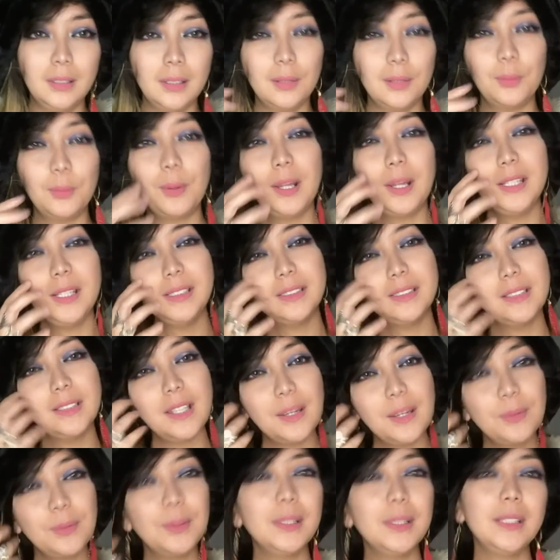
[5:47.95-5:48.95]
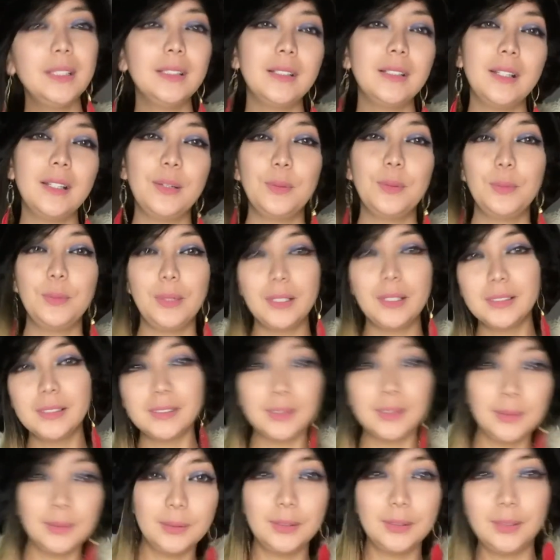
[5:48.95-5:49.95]
Why is everything that I wear
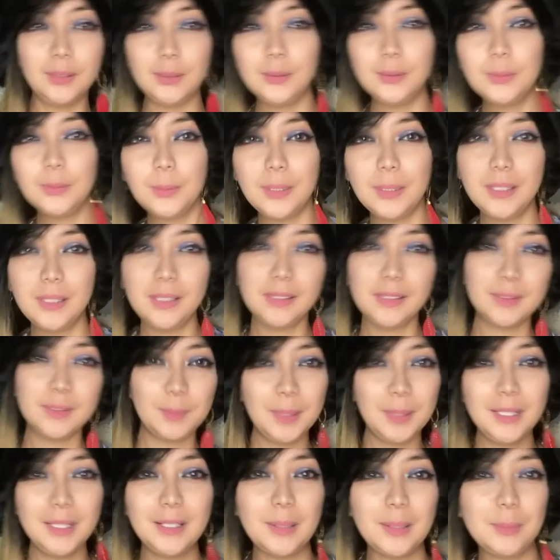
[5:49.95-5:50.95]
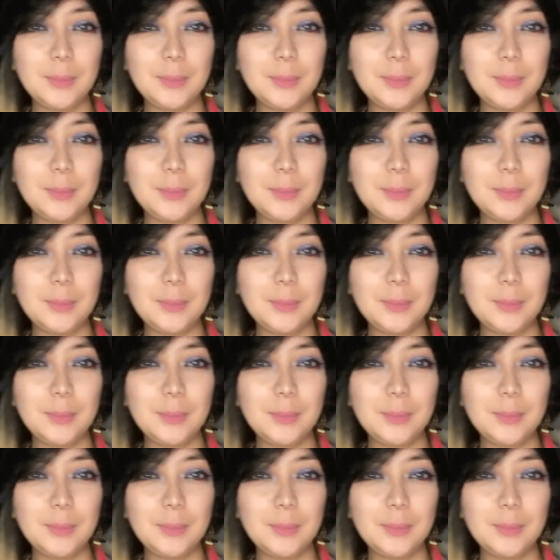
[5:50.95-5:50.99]
so cute with this makeup?